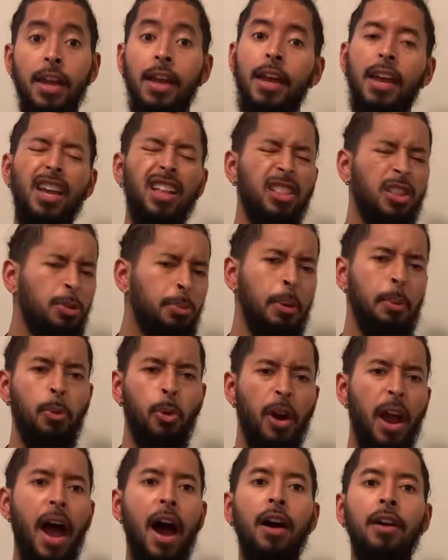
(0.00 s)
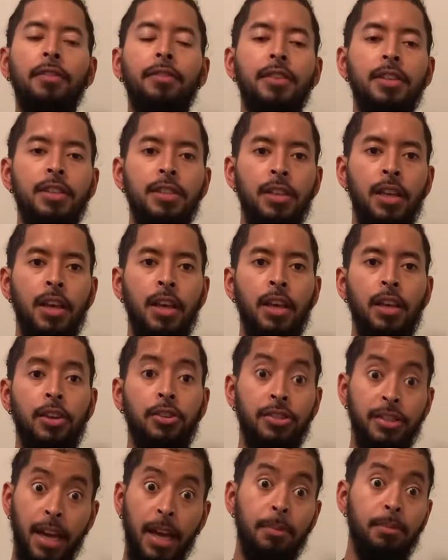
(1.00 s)
A little bit more alphas,
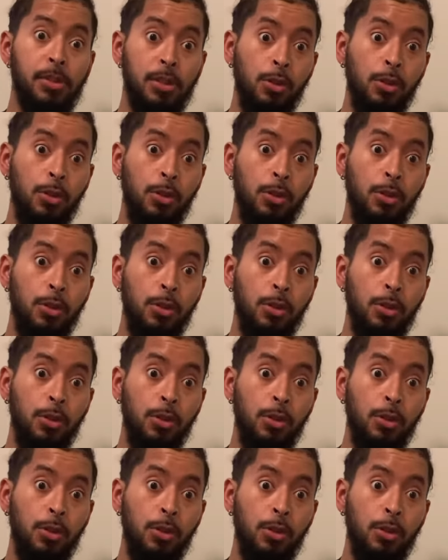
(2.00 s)
your type